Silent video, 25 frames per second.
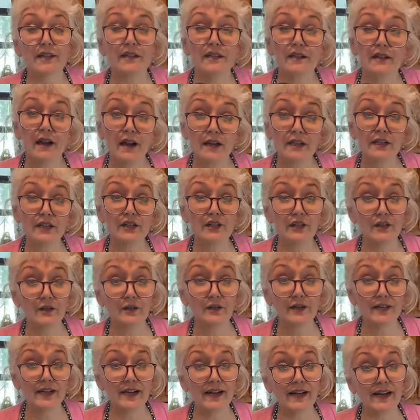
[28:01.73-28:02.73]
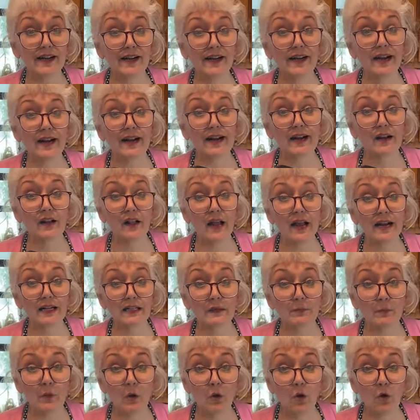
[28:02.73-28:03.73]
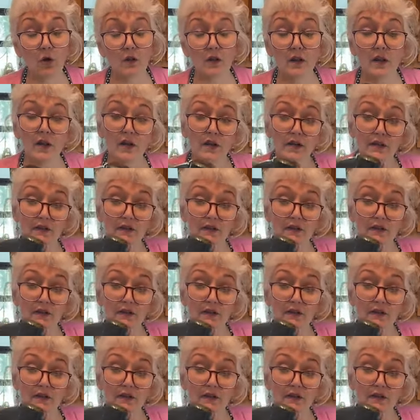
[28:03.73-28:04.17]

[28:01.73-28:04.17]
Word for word: to not to use it in a glass bowl.